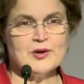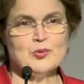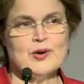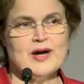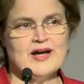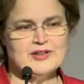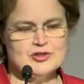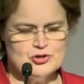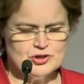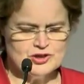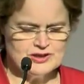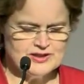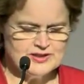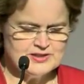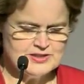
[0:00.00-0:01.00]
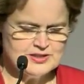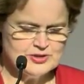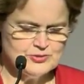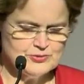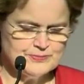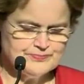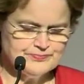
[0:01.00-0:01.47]
Iran nuclear
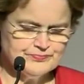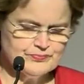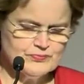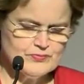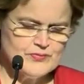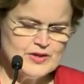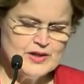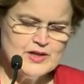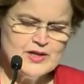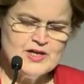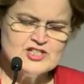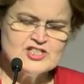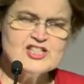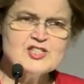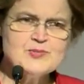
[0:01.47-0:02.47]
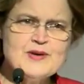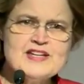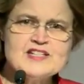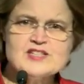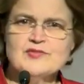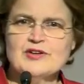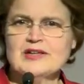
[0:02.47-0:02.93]
deal. She
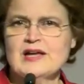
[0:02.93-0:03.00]
speaks of a